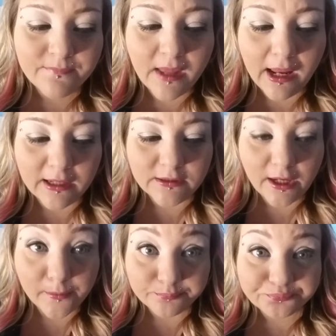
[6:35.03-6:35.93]
And,
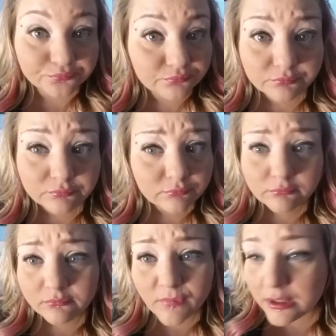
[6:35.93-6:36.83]
um,
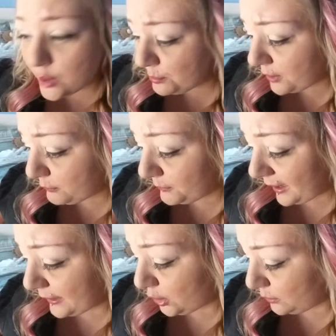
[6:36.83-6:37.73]
no problem
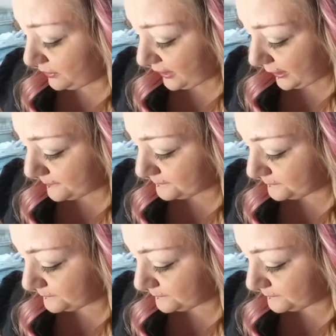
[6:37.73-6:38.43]
at all with that.